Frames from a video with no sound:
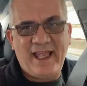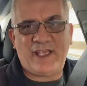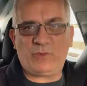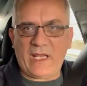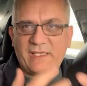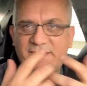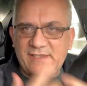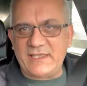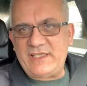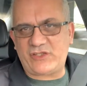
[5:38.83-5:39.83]
And when I
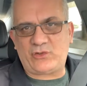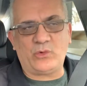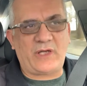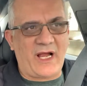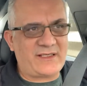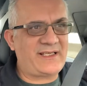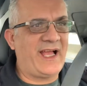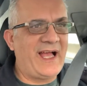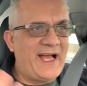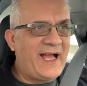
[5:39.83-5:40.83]
see these two cars,
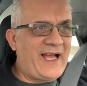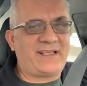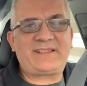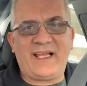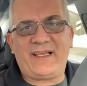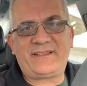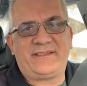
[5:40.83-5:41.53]
I was like,